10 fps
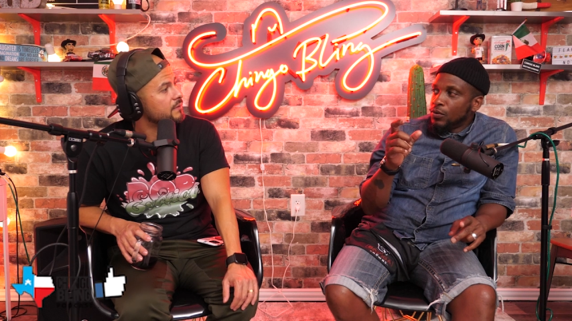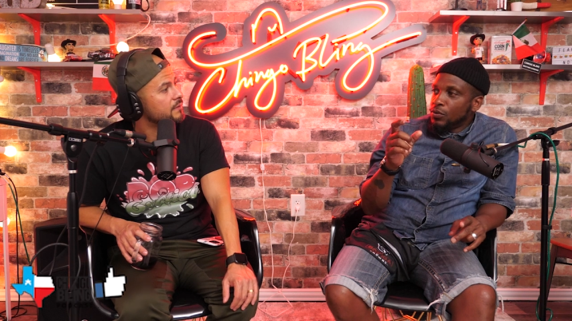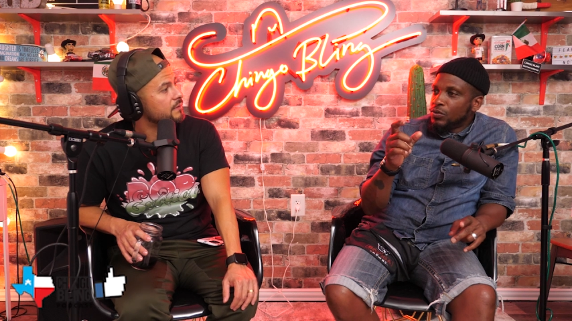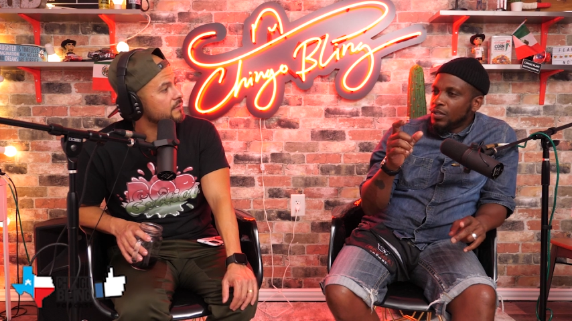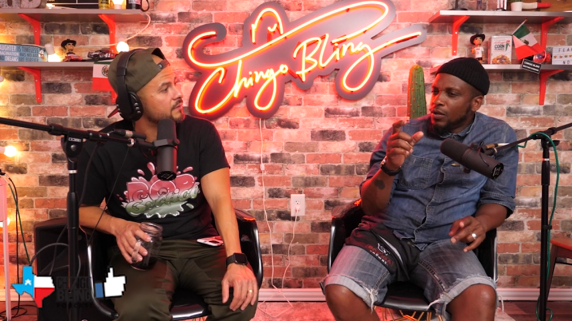
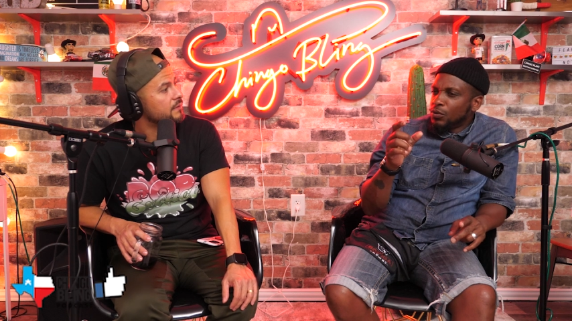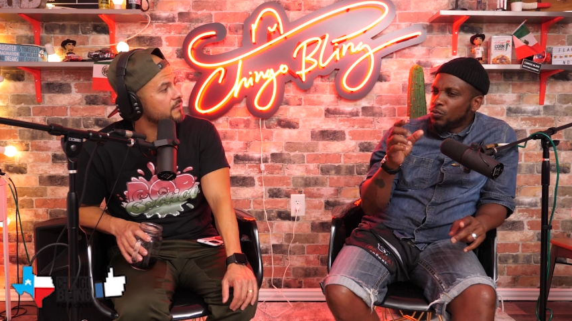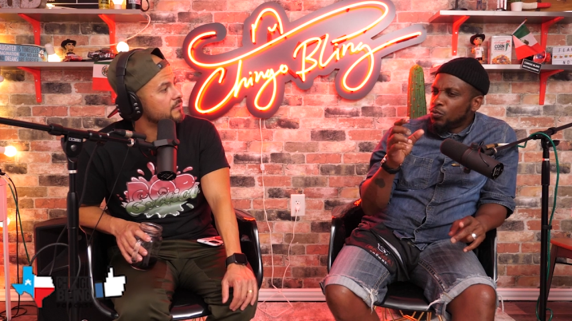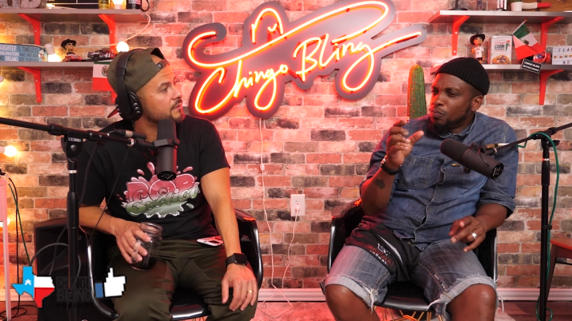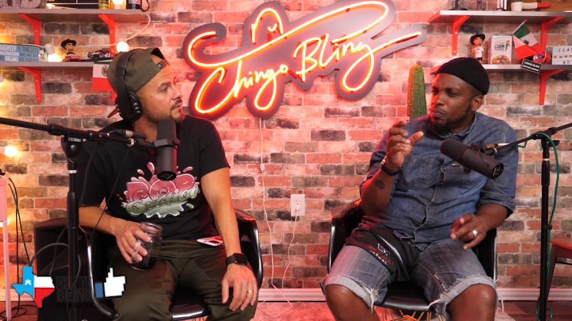Speaker 1: you seen
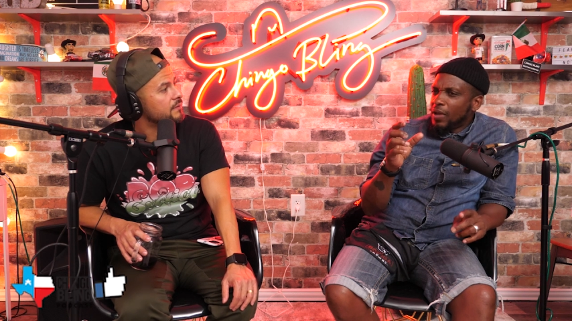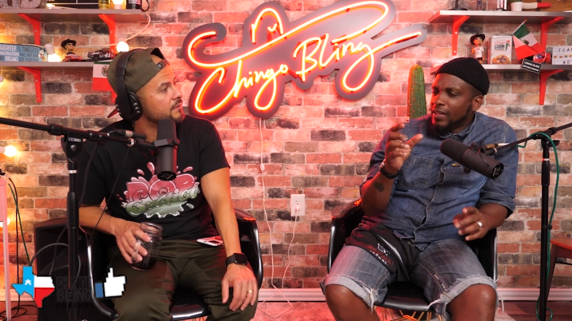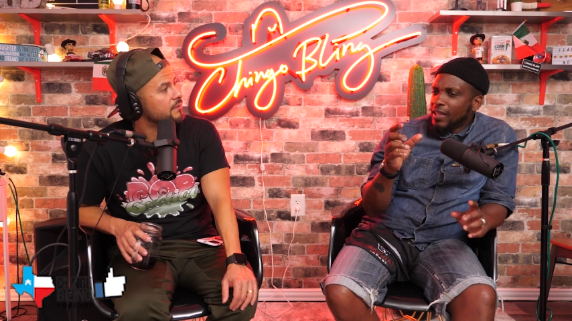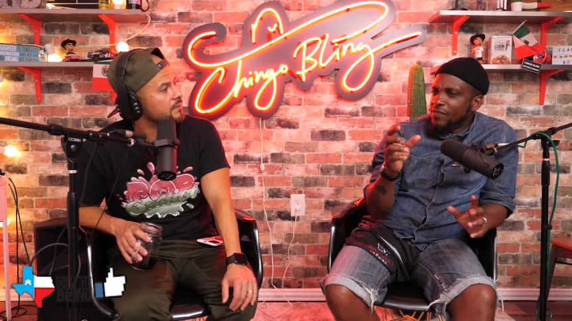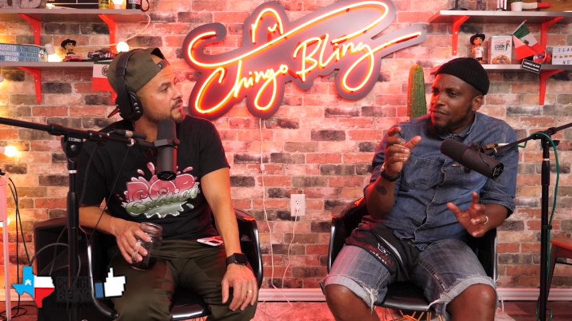those
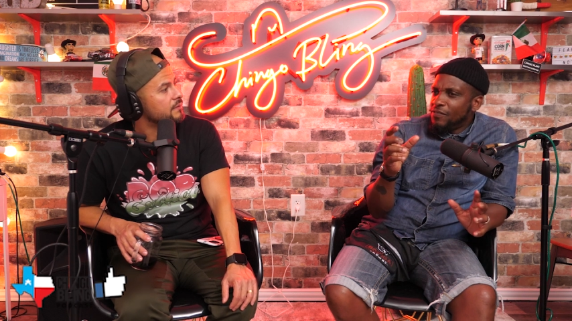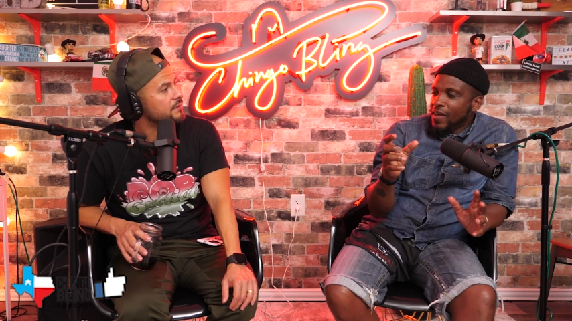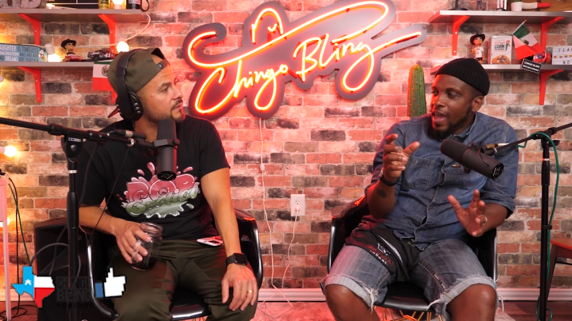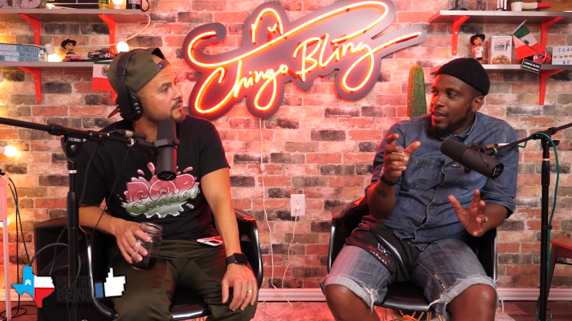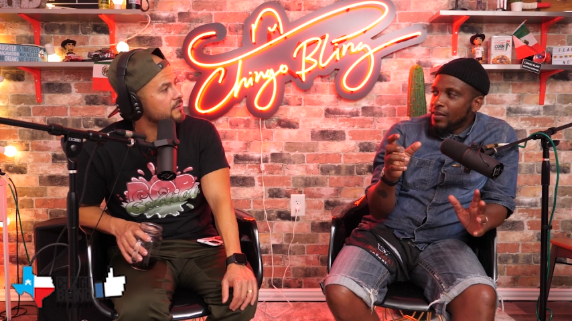like they
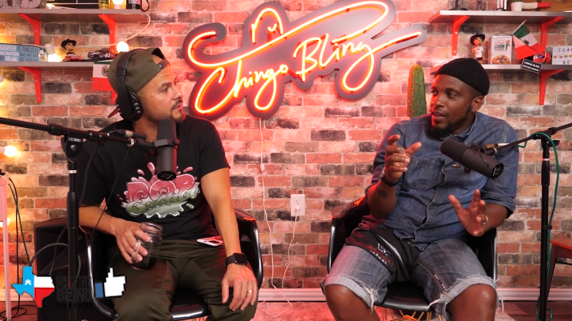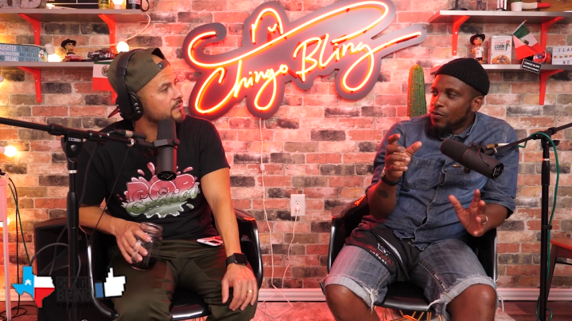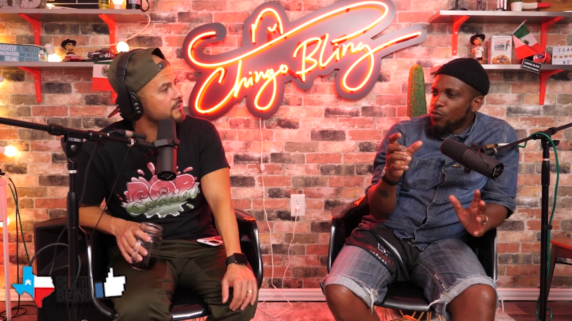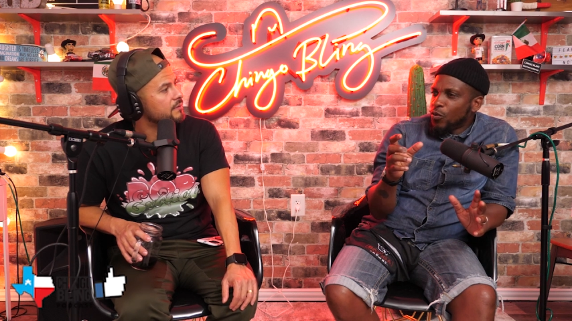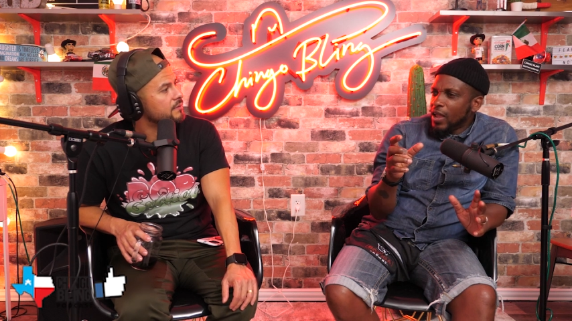fat,
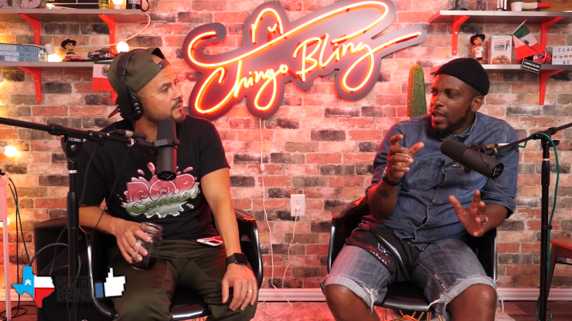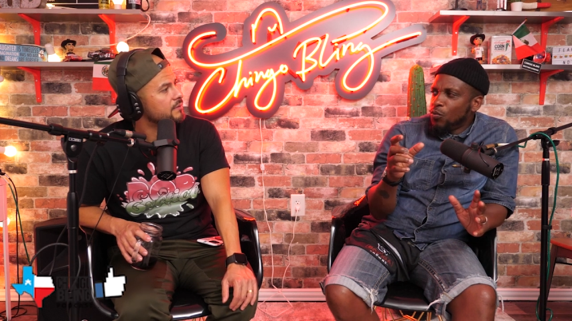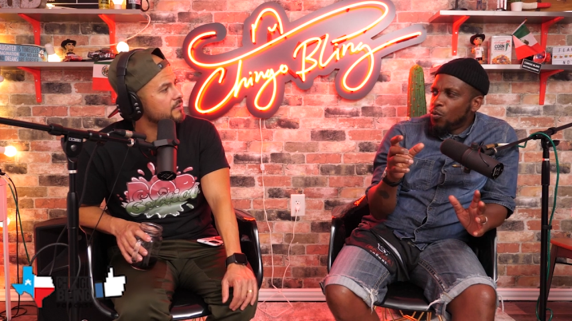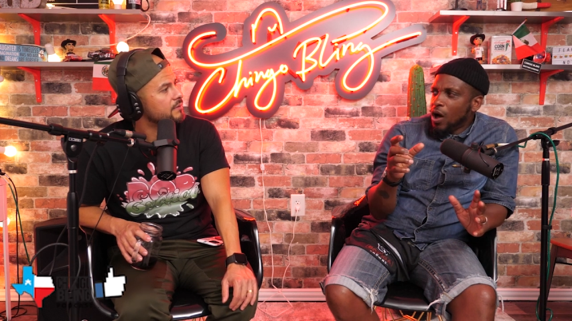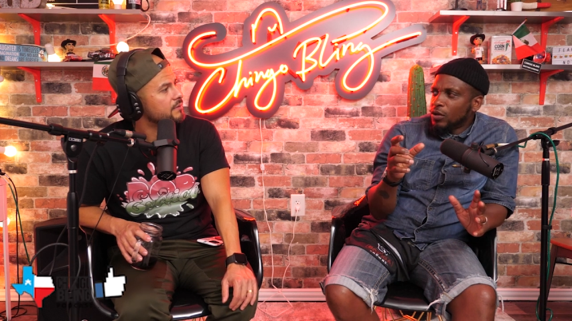they red
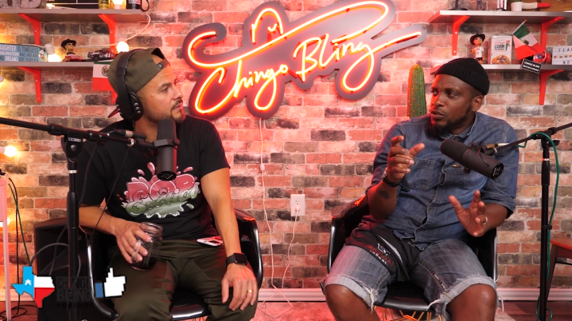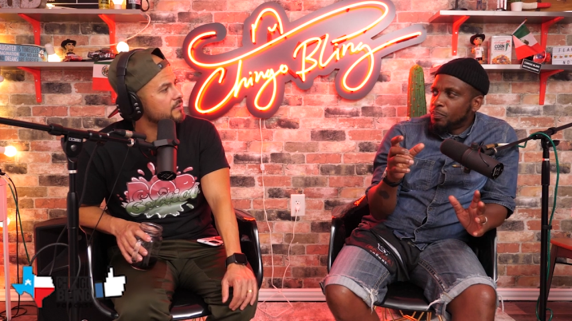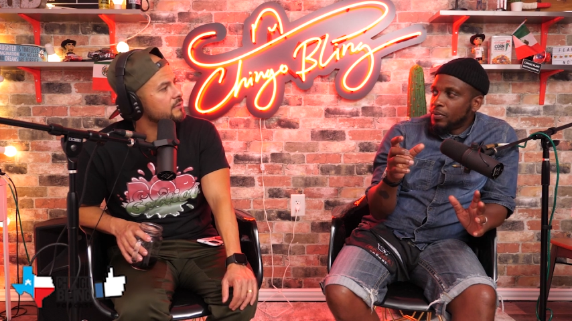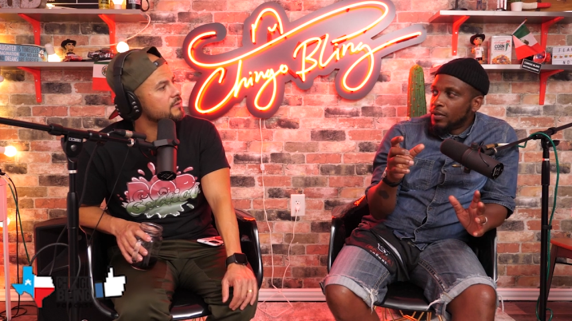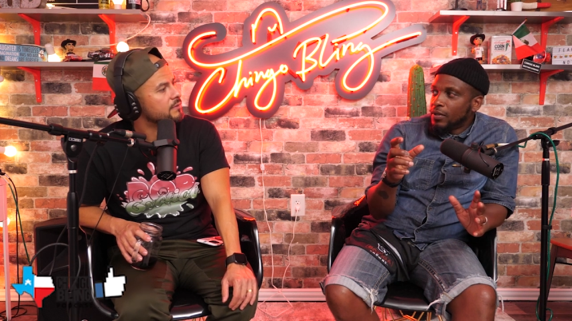
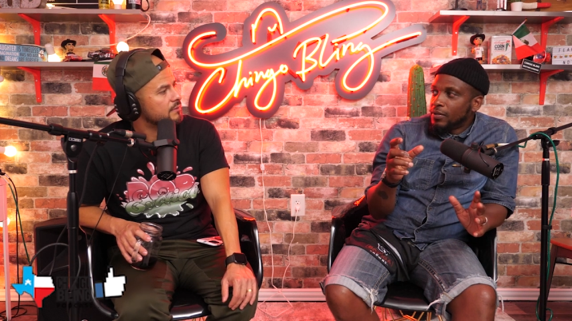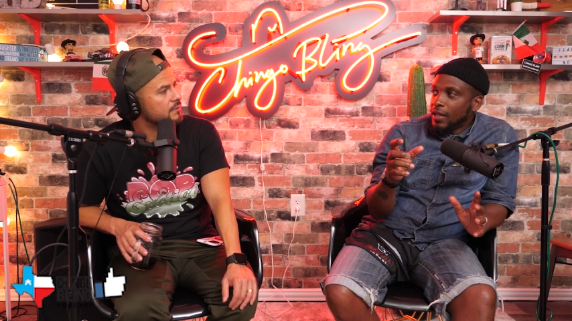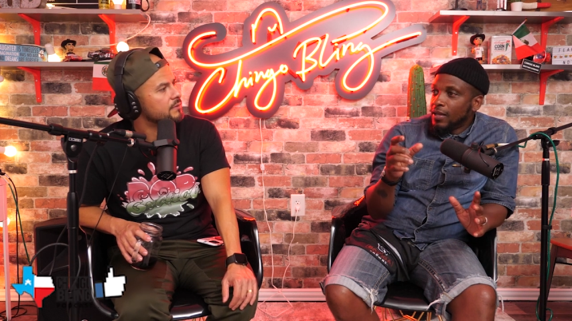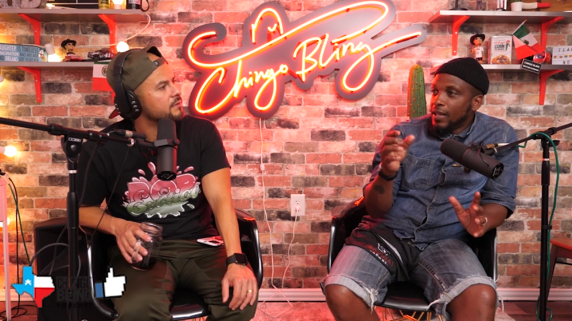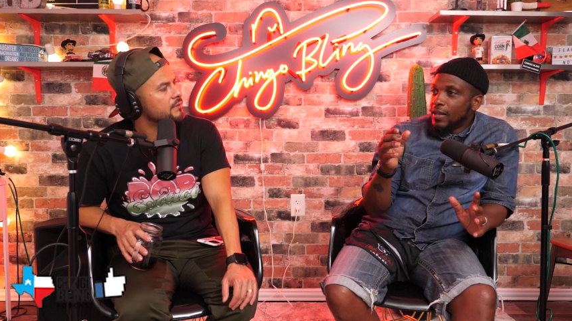wasp.
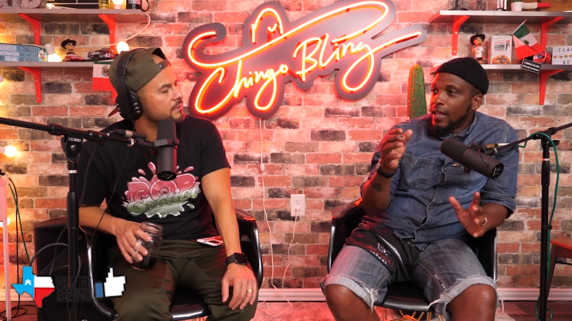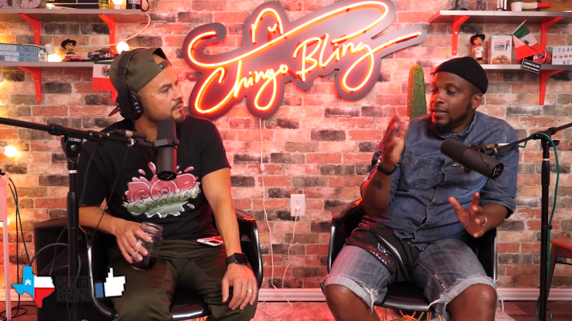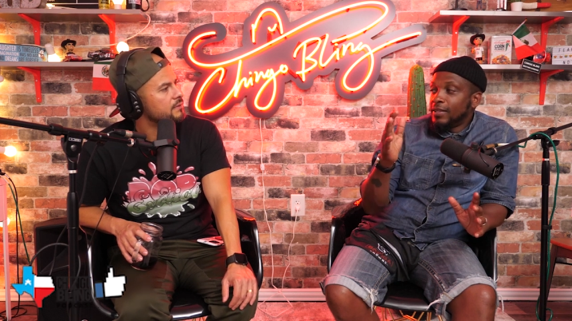They and they